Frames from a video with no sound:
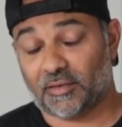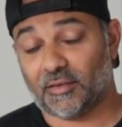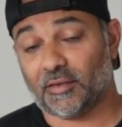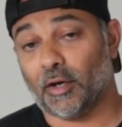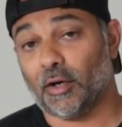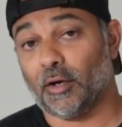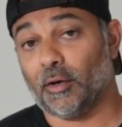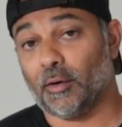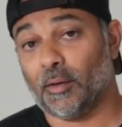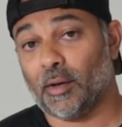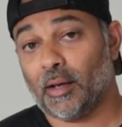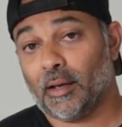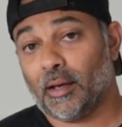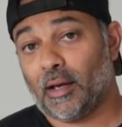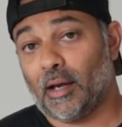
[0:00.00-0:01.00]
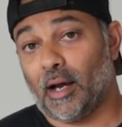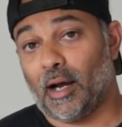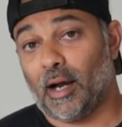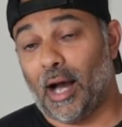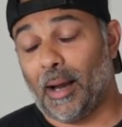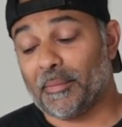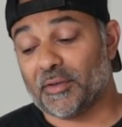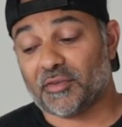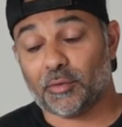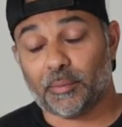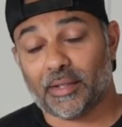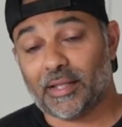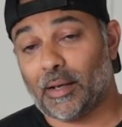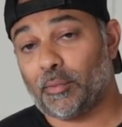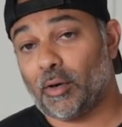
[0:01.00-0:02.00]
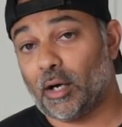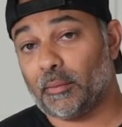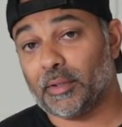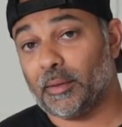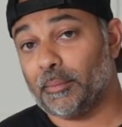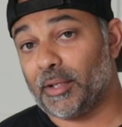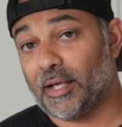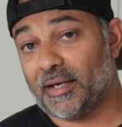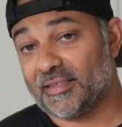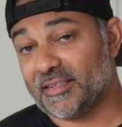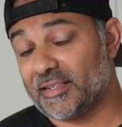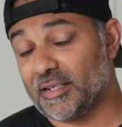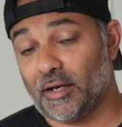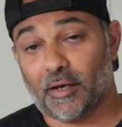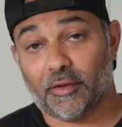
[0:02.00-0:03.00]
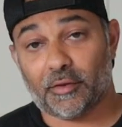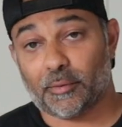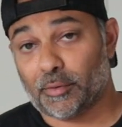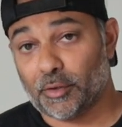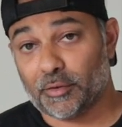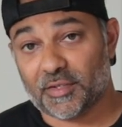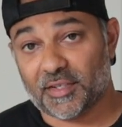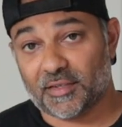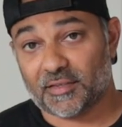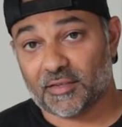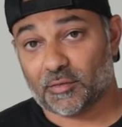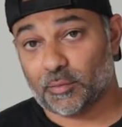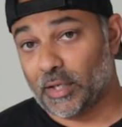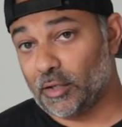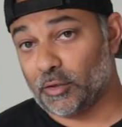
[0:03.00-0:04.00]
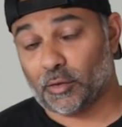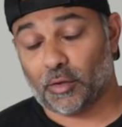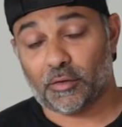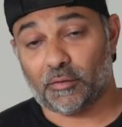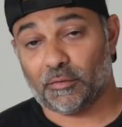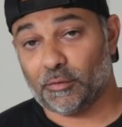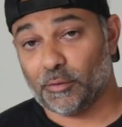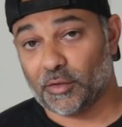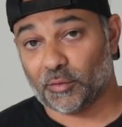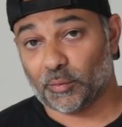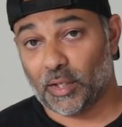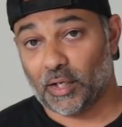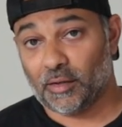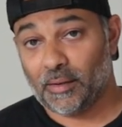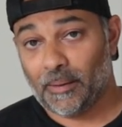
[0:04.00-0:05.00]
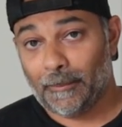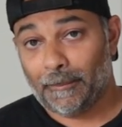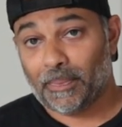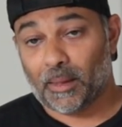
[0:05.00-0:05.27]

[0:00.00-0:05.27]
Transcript: So I'm assuming that probably applies to other proteins as well, or other food as well,